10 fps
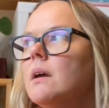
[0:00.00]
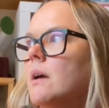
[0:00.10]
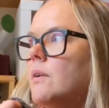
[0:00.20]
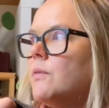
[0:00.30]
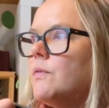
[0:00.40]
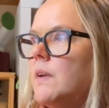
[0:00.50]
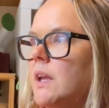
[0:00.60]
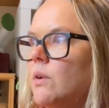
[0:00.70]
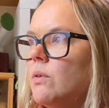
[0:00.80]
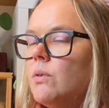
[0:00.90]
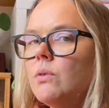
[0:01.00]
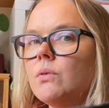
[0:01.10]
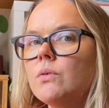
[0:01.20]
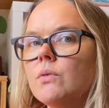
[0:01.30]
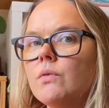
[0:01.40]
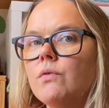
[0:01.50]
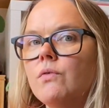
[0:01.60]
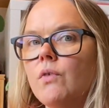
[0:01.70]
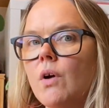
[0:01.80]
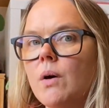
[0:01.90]
Fino
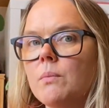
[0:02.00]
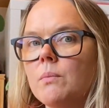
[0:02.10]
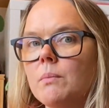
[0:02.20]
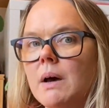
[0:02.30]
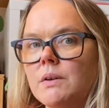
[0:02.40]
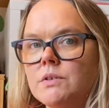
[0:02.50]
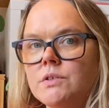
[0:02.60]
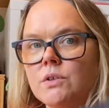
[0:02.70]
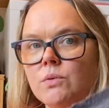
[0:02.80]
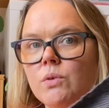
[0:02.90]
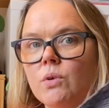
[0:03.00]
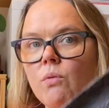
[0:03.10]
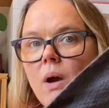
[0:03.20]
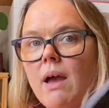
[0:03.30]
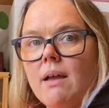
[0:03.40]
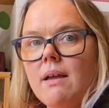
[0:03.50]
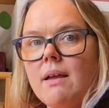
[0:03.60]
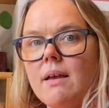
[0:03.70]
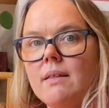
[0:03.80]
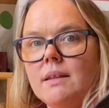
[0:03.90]
from Manos del Uruguay,
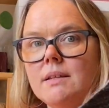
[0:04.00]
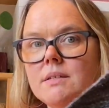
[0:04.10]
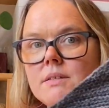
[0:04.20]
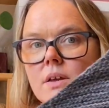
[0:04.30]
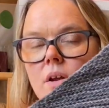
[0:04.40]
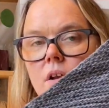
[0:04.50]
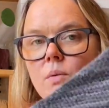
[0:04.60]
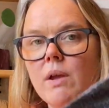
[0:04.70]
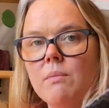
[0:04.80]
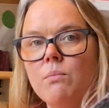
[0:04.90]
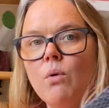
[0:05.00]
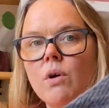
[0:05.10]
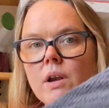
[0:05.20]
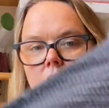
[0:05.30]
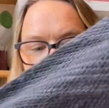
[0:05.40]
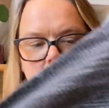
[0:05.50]
and it is the colorway Morning.